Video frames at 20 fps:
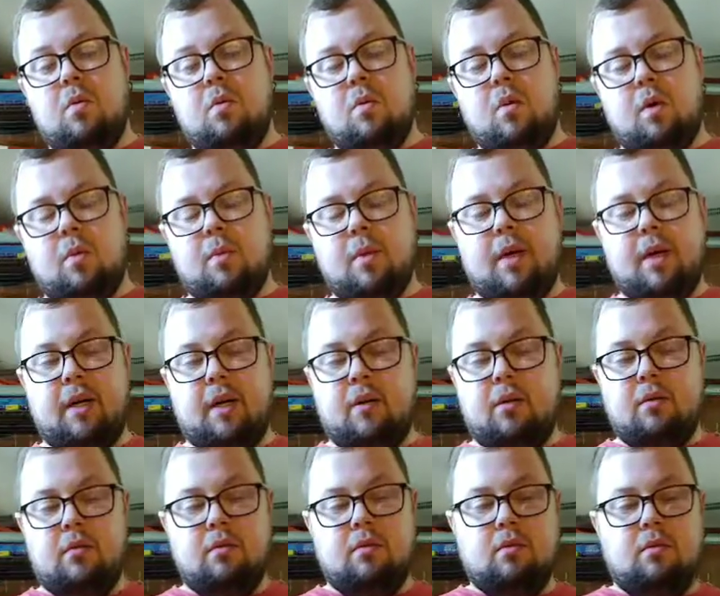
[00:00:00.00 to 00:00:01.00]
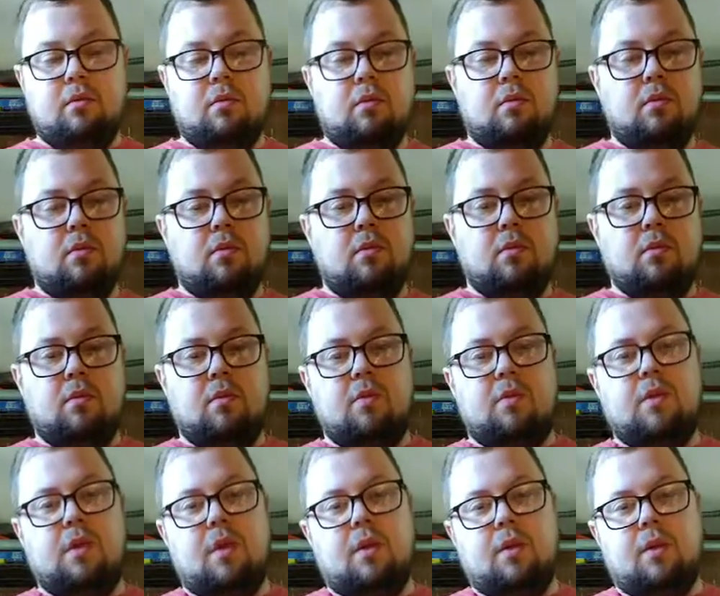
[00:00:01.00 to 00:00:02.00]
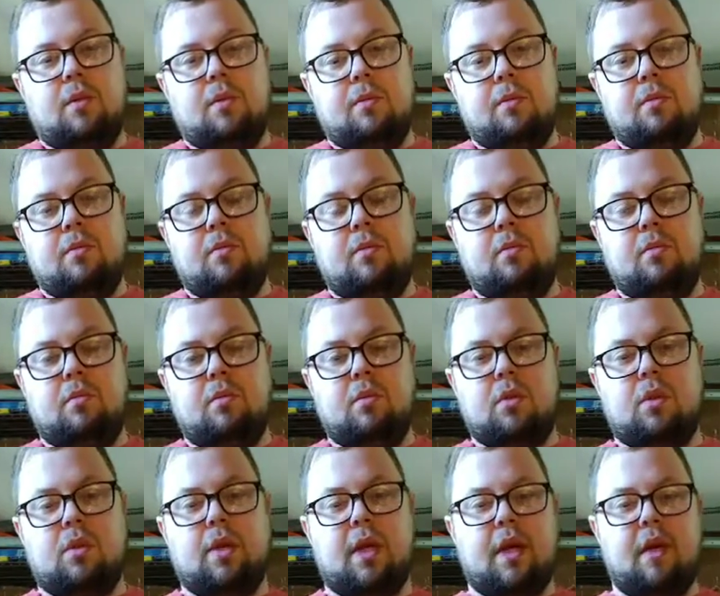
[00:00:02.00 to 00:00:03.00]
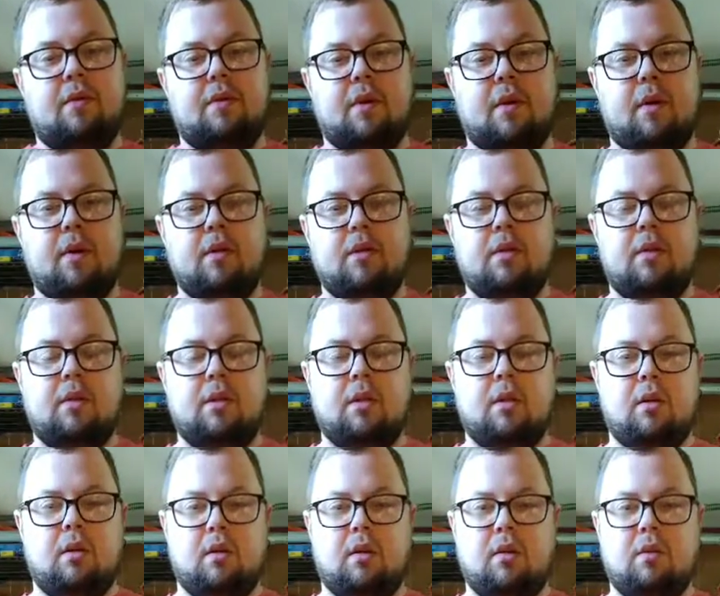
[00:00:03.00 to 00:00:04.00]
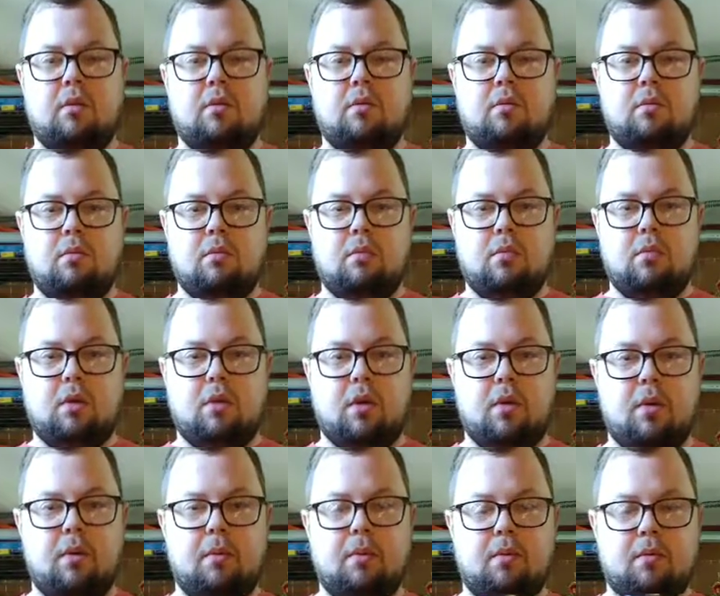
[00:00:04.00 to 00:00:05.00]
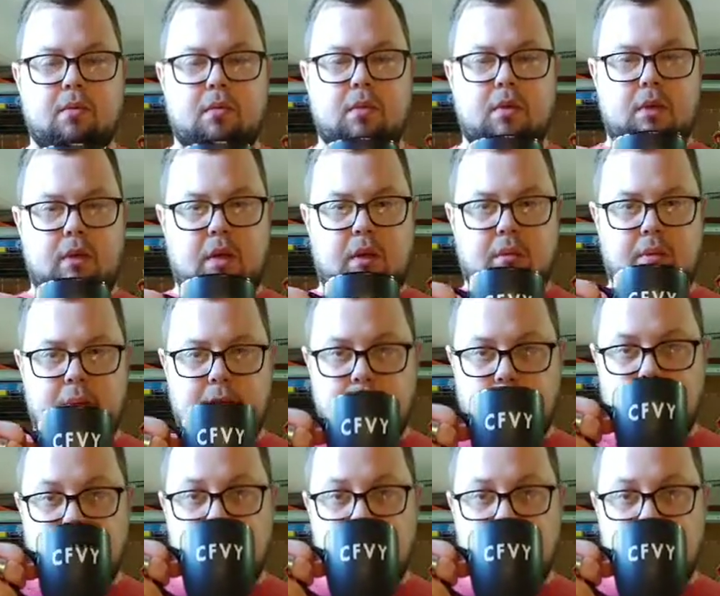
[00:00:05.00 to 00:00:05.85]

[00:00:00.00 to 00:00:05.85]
one of my fellow crafters in our group. Excuse me.